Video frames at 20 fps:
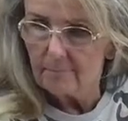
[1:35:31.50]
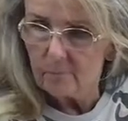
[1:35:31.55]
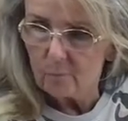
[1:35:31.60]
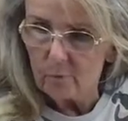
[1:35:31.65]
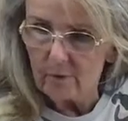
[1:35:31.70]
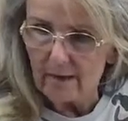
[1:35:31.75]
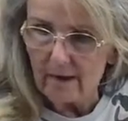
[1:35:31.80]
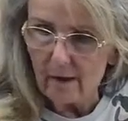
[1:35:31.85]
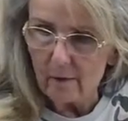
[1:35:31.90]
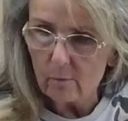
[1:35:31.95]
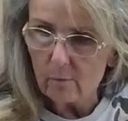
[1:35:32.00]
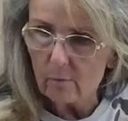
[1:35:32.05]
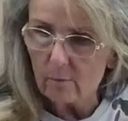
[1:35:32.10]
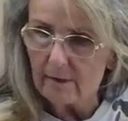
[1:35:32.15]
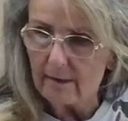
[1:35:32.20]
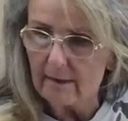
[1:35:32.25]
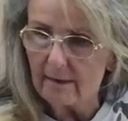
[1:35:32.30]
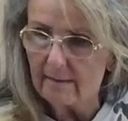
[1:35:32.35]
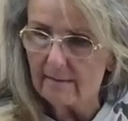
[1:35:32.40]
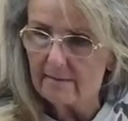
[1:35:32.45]
we got
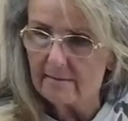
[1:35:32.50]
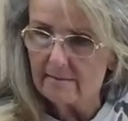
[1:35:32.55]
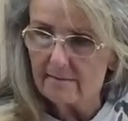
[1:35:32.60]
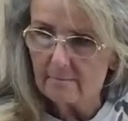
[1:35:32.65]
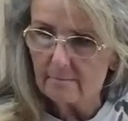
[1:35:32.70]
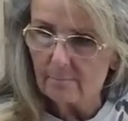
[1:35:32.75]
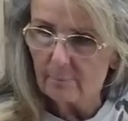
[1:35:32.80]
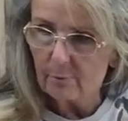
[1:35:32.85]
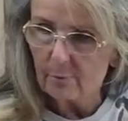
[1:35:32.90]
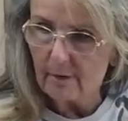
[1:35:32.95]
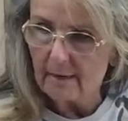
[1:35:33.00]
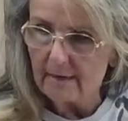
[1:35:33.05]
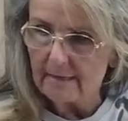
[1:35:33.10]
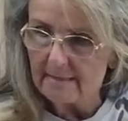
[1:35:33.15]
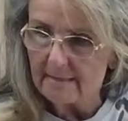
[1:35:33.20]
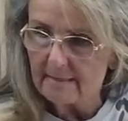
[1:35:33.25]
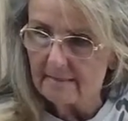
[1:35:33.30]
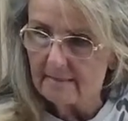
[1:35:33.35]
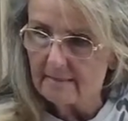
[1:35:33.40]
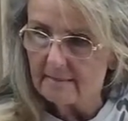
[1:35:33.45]
wreaths and
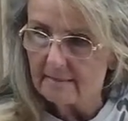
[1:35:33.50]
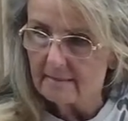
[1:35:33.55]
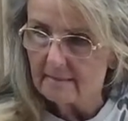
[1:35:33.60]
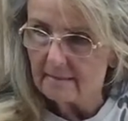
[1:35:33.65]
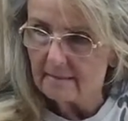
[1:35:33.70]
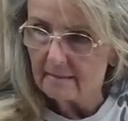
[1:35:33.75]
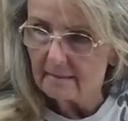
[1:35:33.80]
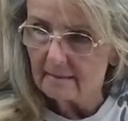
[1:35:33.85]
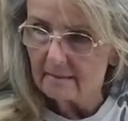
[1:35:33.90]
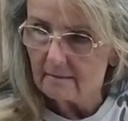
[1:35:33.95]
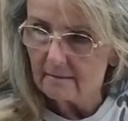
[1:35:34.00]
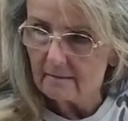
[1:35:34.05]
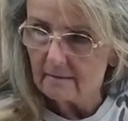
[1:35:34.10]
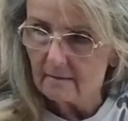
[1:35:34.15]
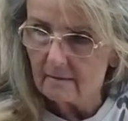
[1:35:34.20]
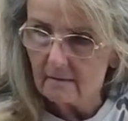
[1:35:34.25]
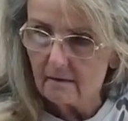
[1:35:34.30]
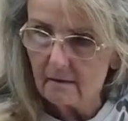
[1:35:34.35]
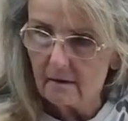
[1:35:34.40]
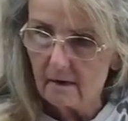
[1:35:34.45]
presents and
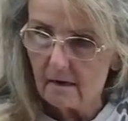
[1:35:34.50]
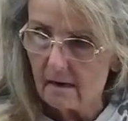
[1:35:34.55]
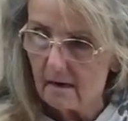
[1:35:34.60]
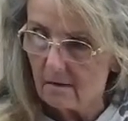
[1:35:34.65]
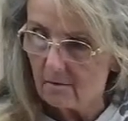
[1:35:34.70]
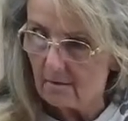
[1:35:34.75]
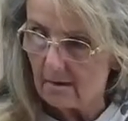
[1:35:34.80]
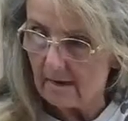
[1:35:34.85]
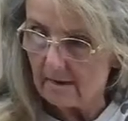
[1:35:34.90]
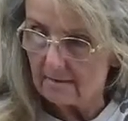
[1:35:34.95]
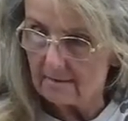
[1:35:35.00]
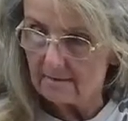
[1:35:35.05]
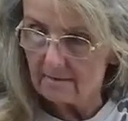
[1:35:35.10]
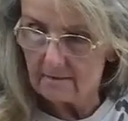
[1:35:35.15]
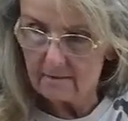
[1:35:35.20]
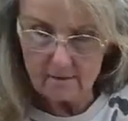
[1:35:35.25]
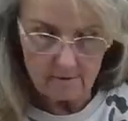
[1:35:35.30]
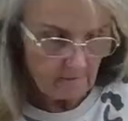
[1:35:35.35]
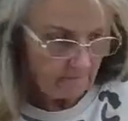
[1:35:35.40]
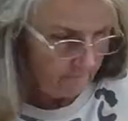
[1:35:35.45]
all kind of
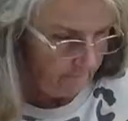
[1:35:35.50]
stuff